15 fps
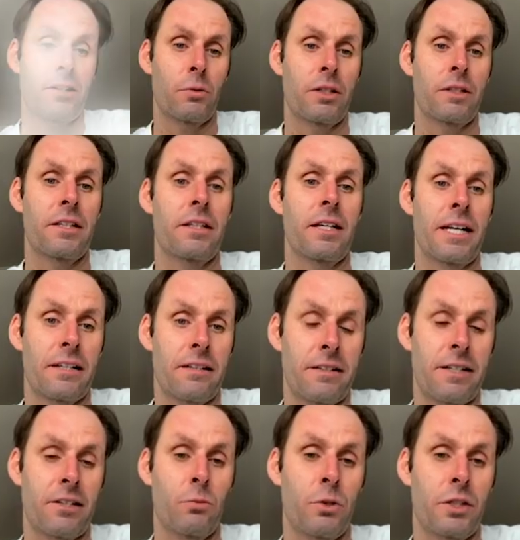
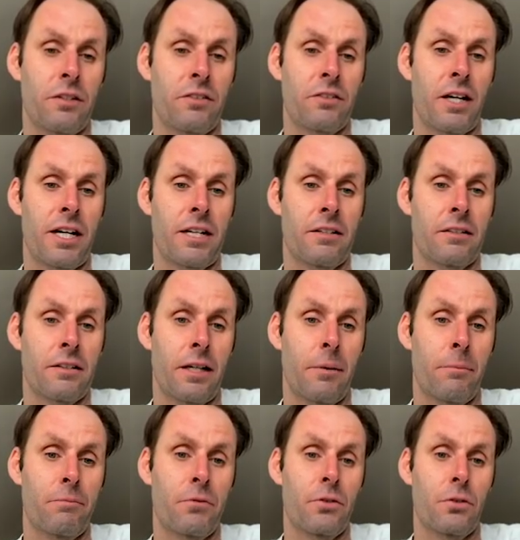2019 we decided
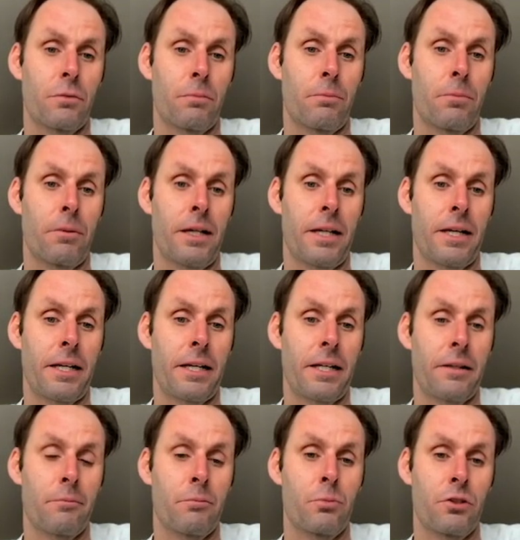to
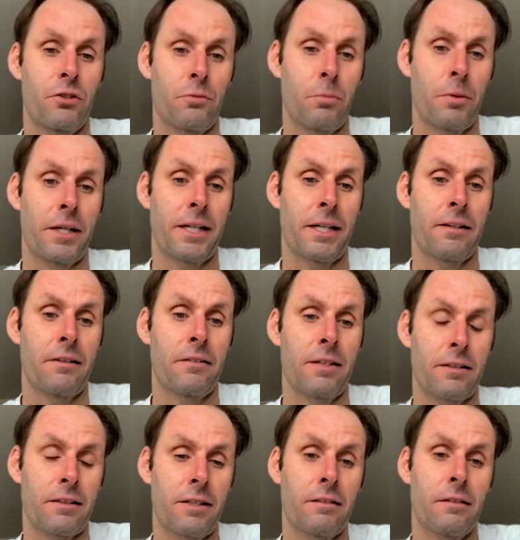play Brisbane and
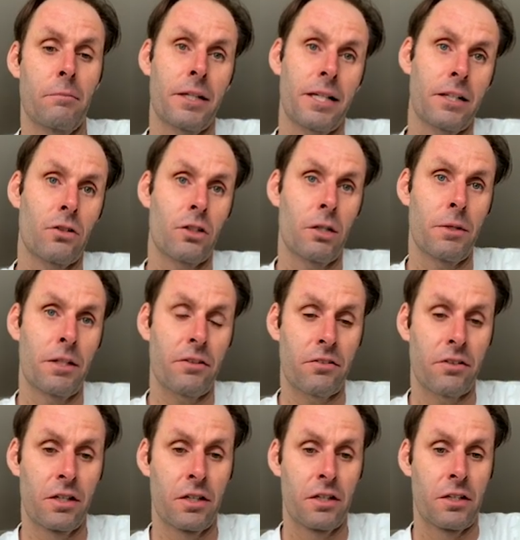Sydney, the bigger tournaments.
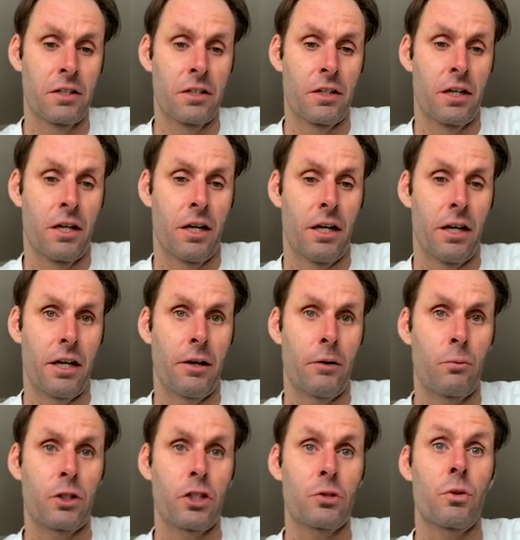
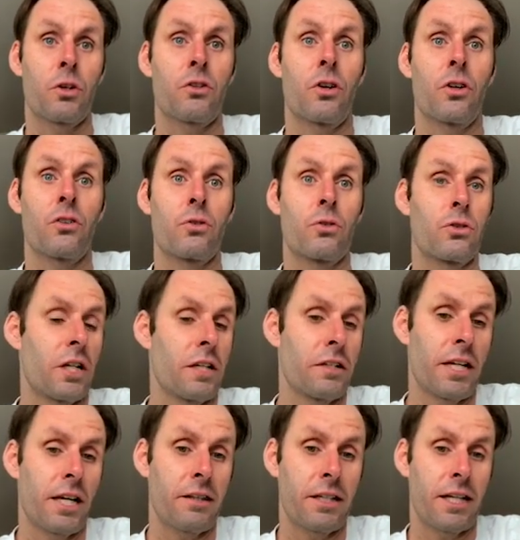Which was also a good idea at